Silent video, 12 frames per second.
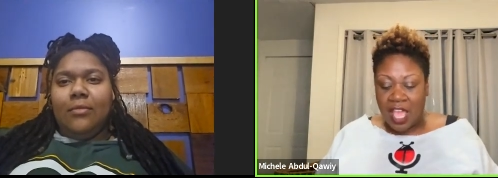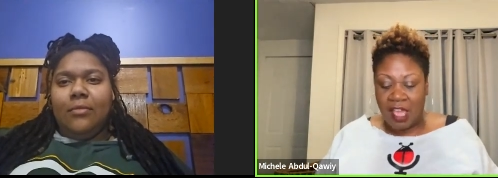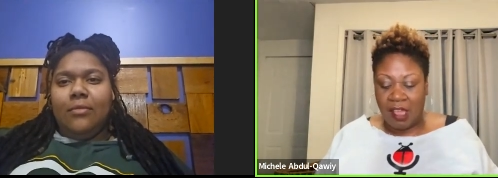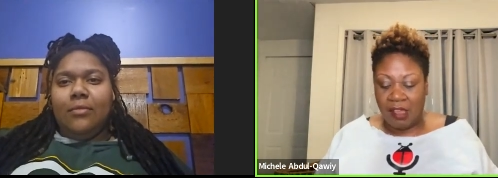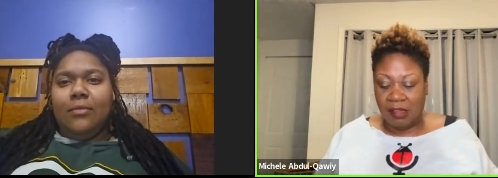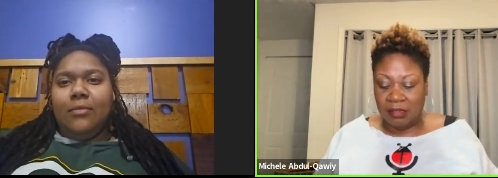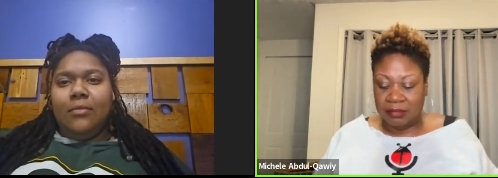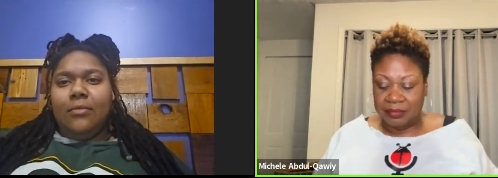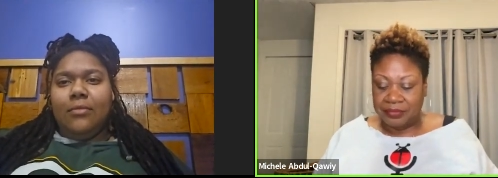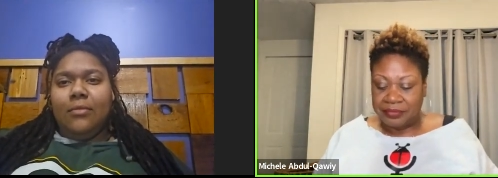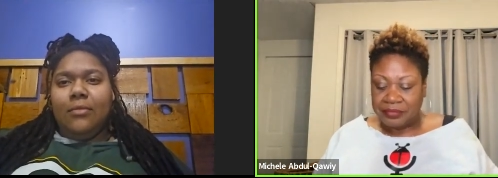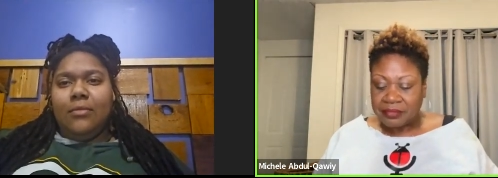
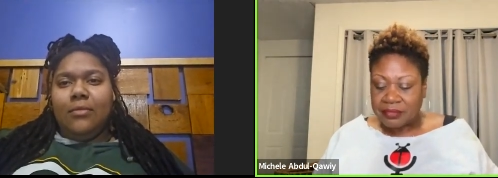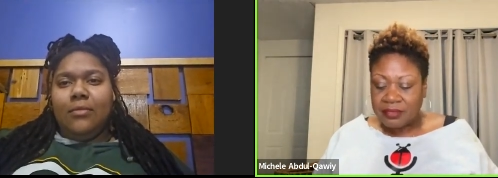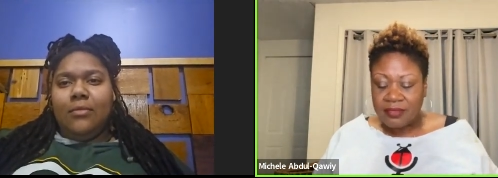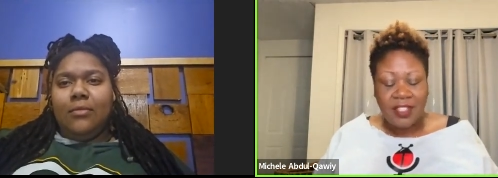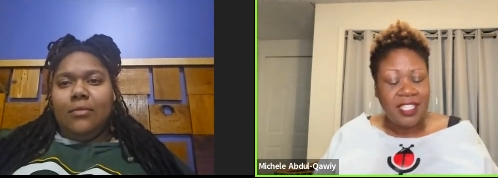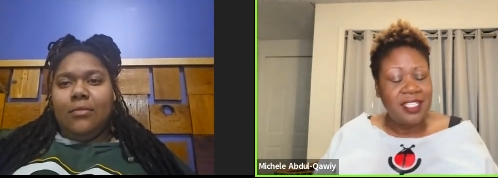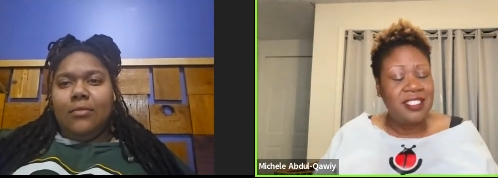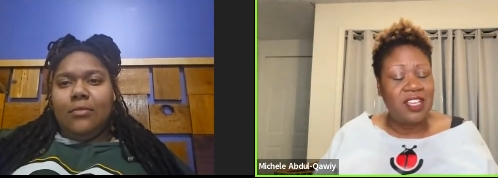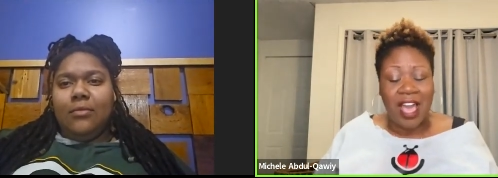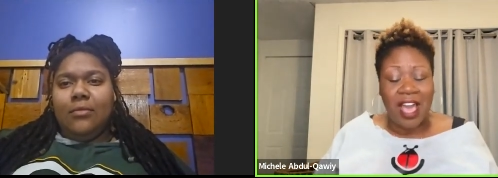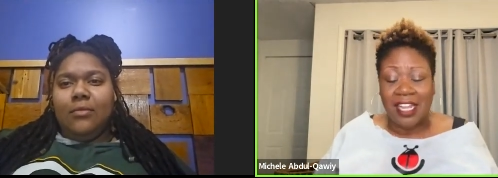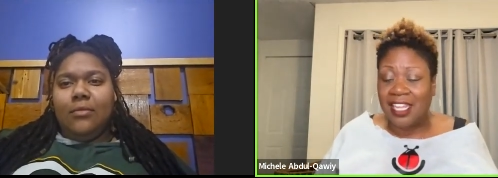Speaker 1: Um,
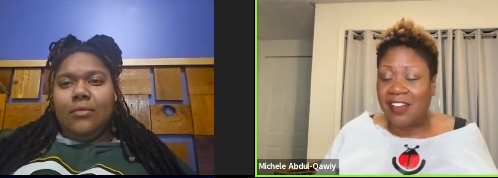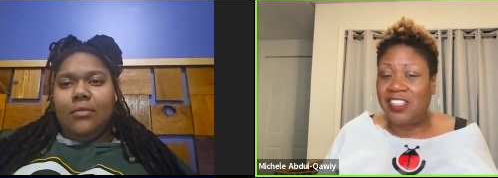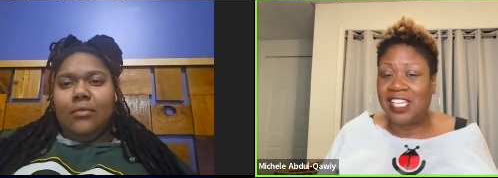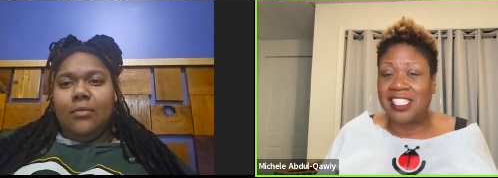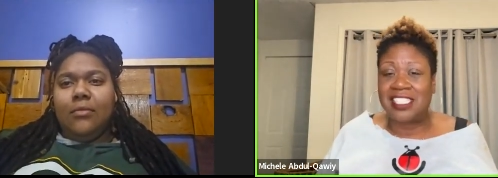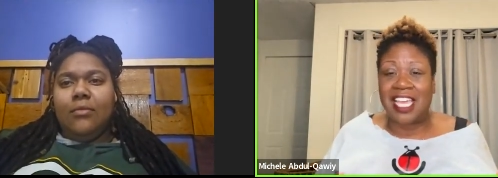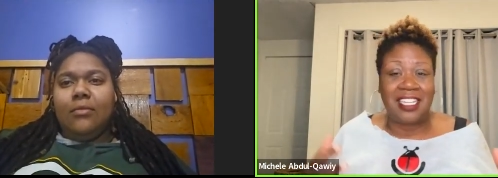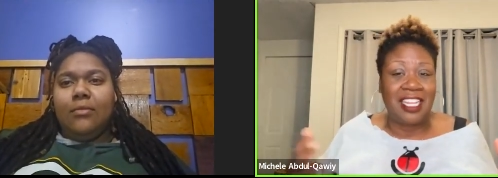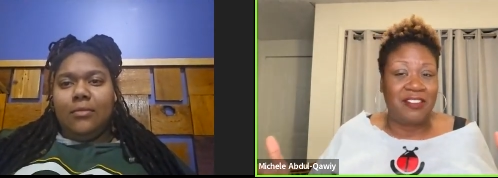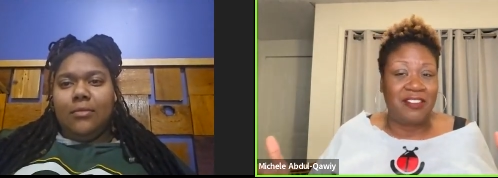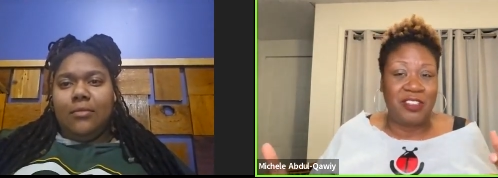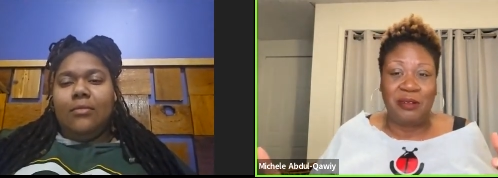so I love this. I
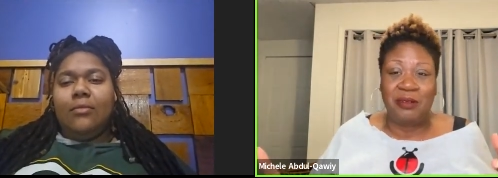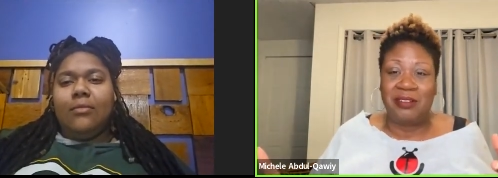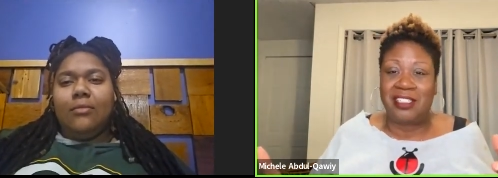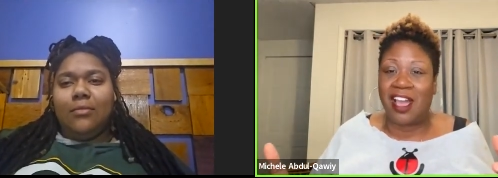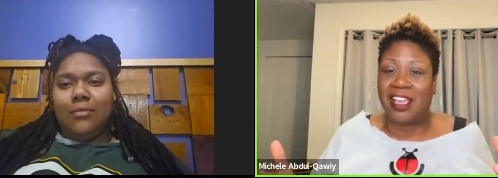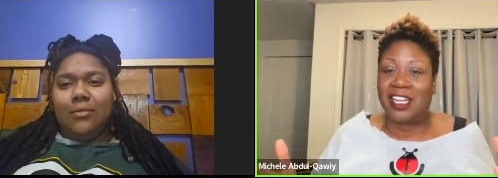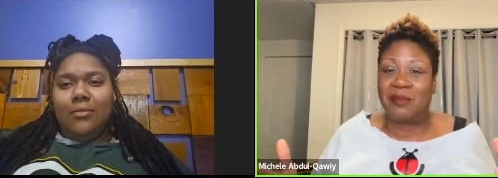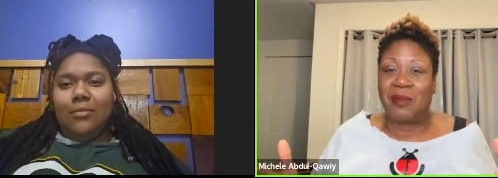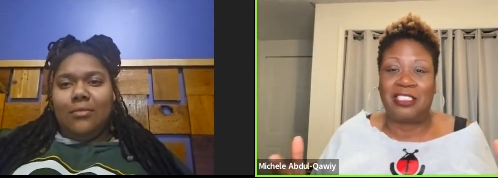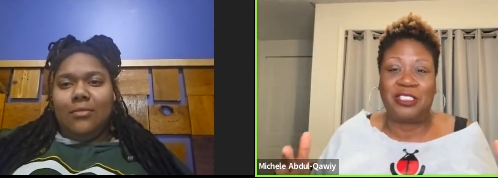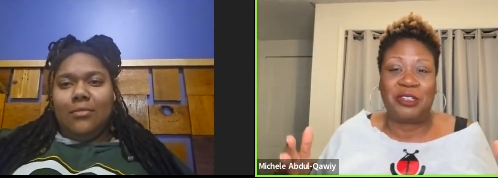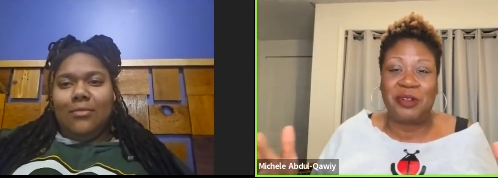love you talking
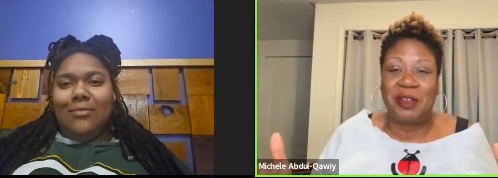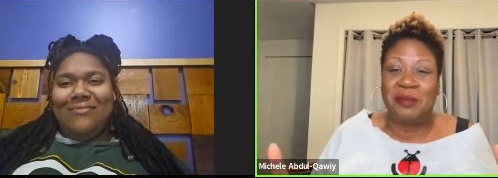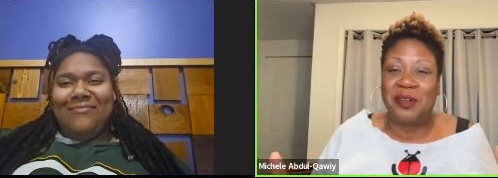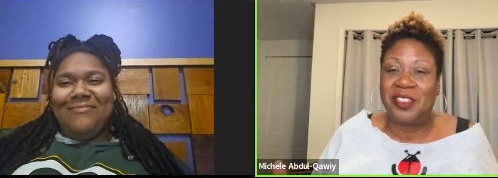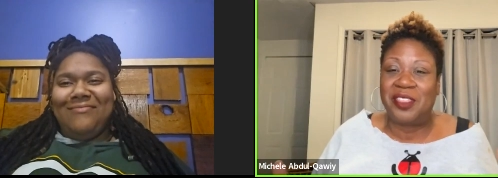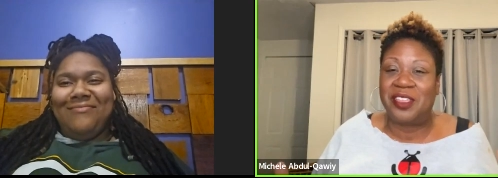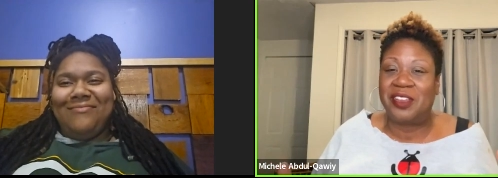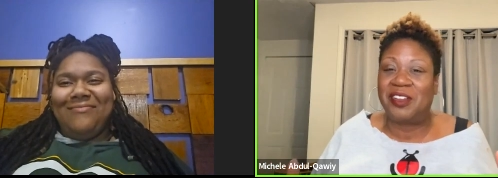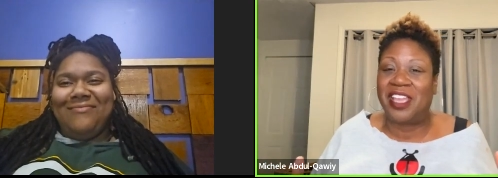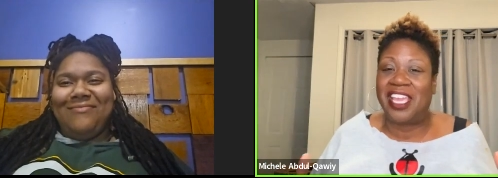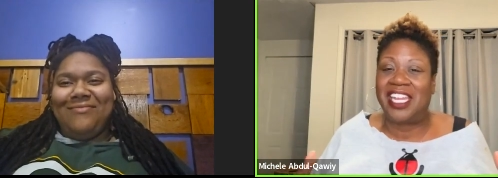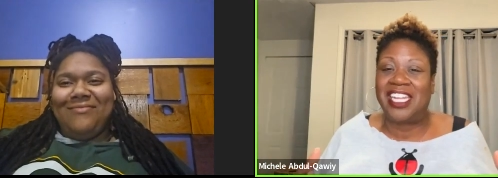about your grandmother
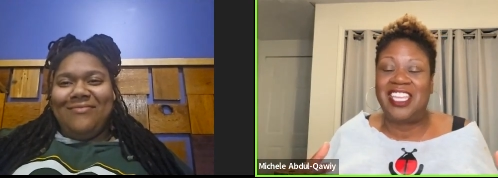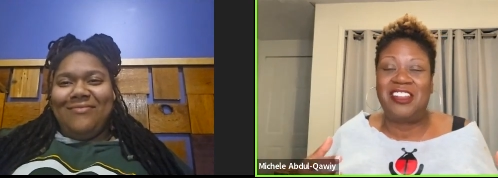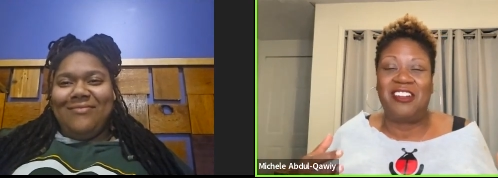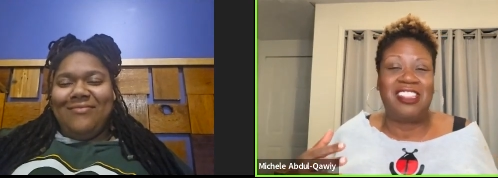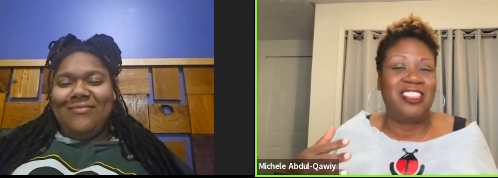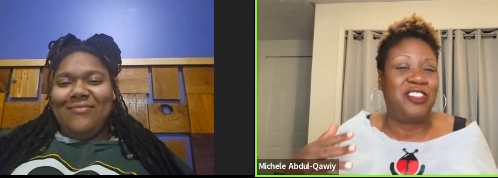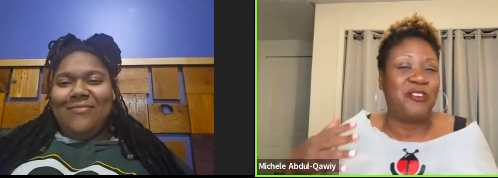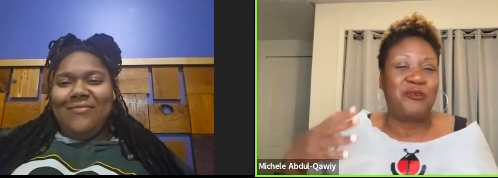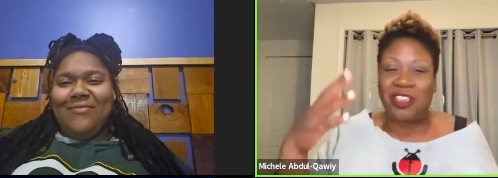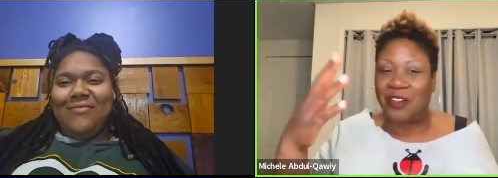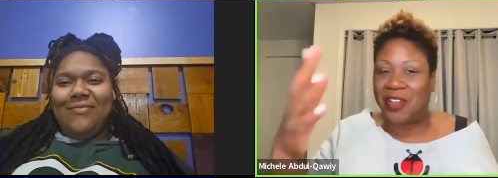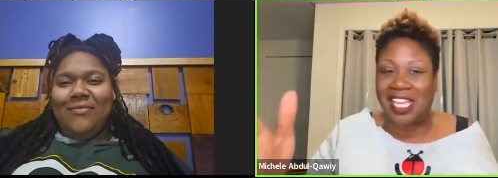and you know your
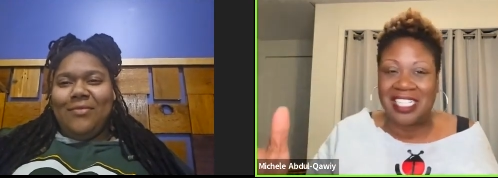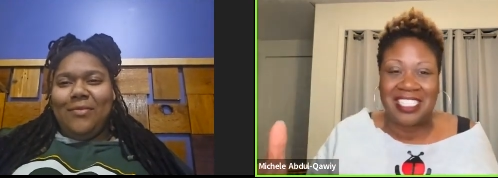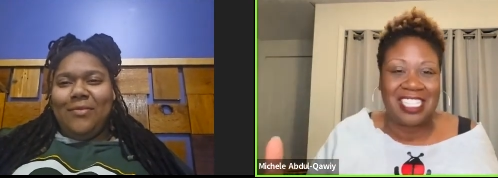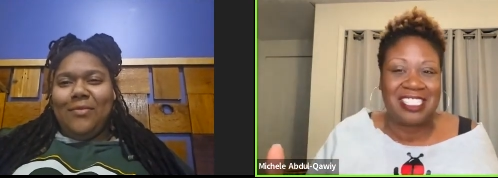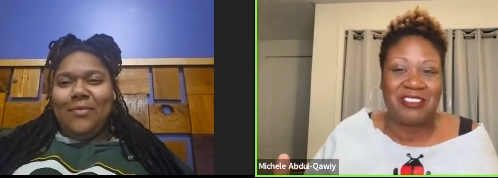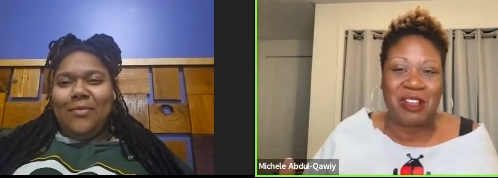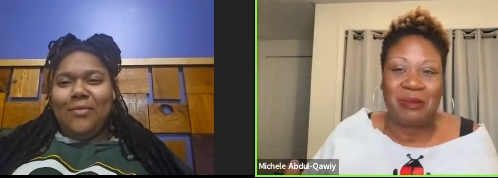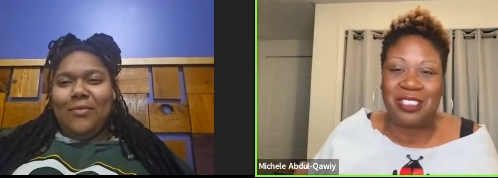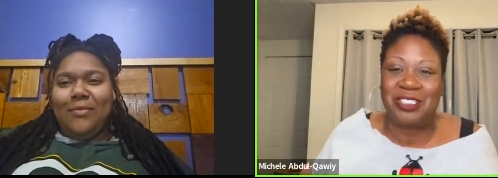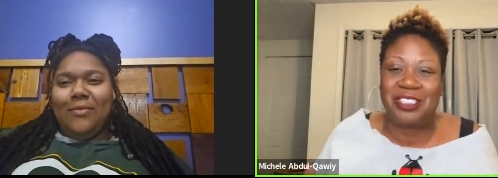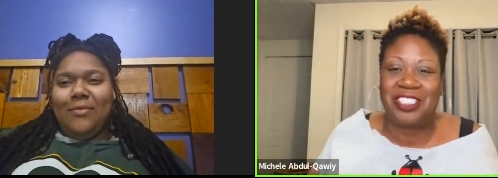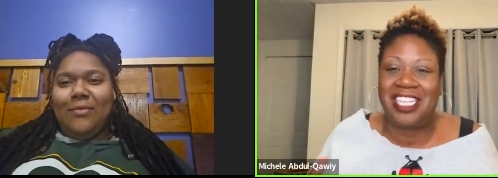your ancestor. I'm
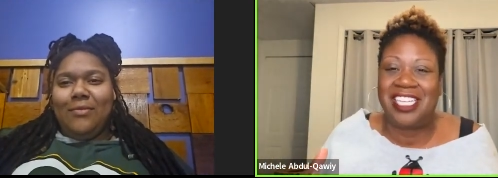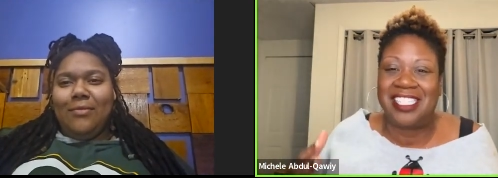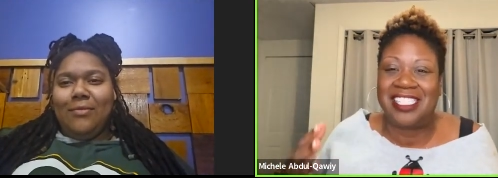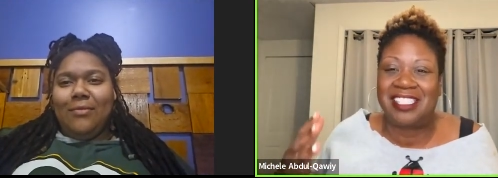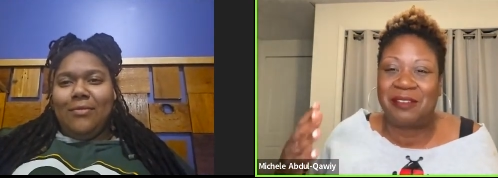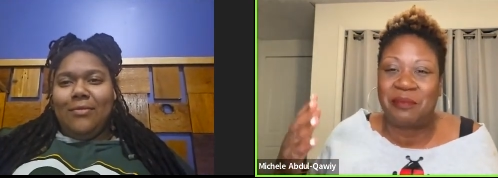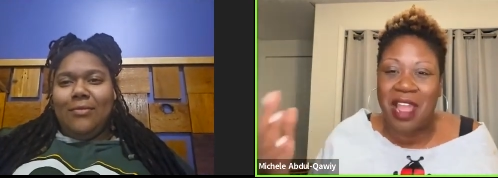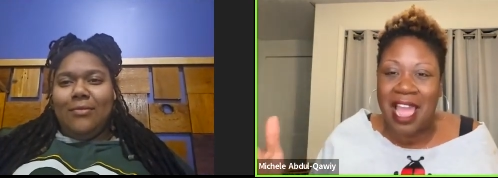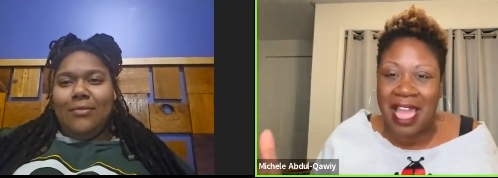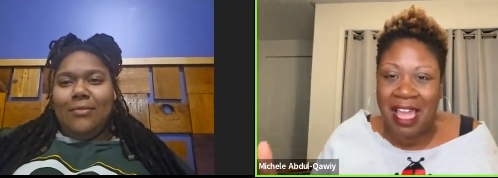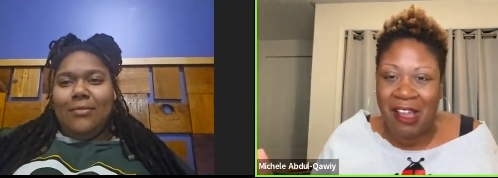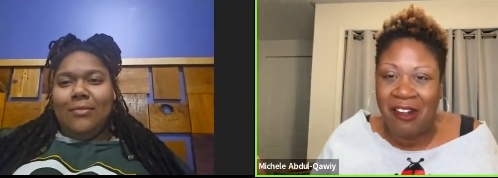sure she is
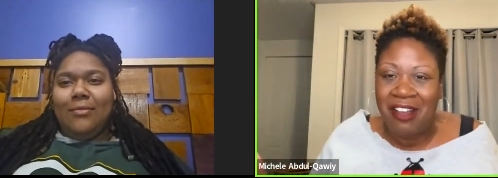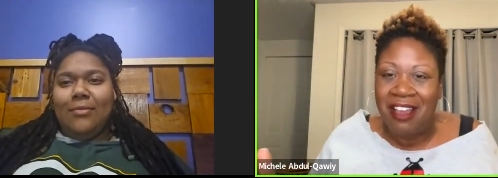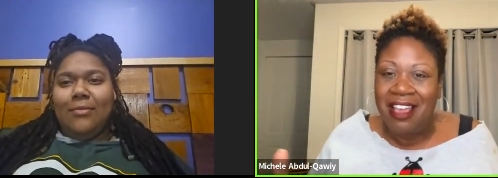proud